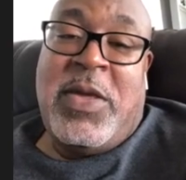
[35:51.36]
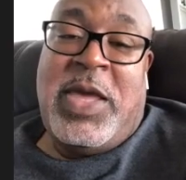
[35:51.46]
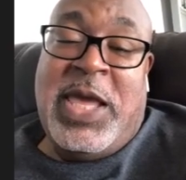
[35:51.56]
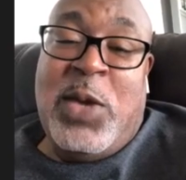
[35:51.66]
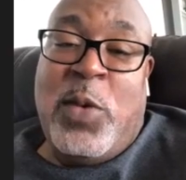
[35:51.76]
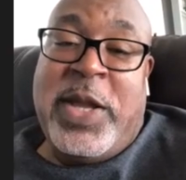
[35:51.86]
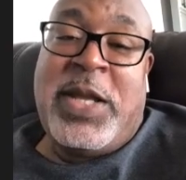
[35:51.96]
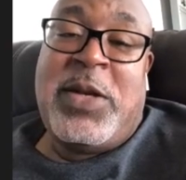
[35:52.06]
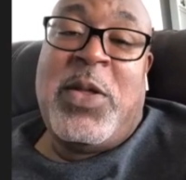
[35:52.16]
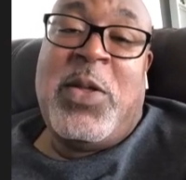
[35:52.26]
He
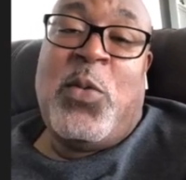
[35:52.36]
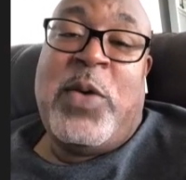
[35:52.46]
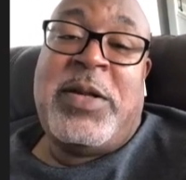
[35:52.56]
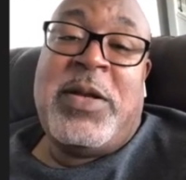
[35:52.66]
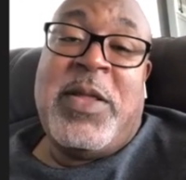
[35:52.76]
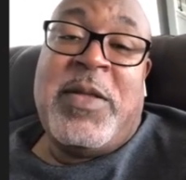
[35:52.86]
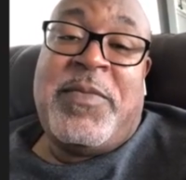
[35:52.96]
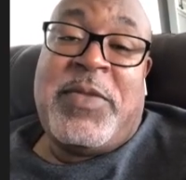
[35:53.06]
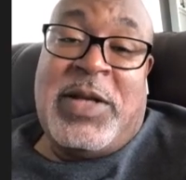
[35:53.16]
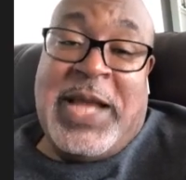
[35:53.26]
went with
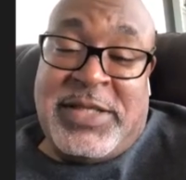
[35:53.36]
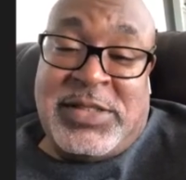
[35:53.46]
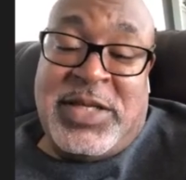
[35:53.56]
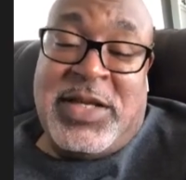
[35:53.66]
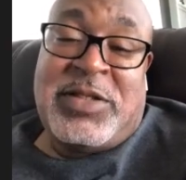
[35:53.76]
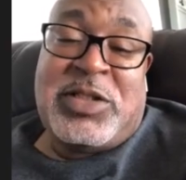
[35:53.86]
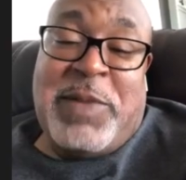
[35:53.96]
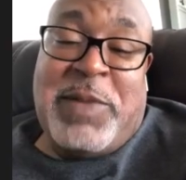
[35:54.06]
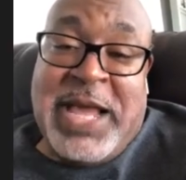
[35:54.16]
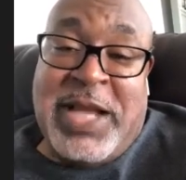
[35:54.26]
the light skin, the
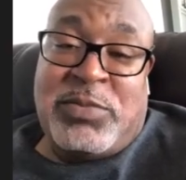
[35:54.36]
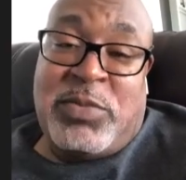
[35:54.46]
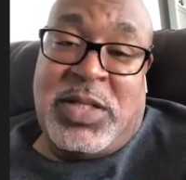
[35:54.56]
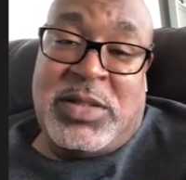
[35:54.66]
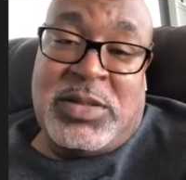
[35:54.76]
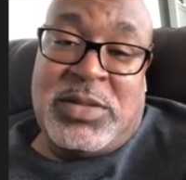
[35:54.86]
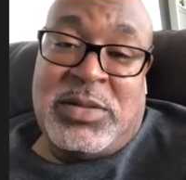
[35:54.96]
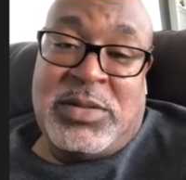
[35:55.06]
Splash Brothers.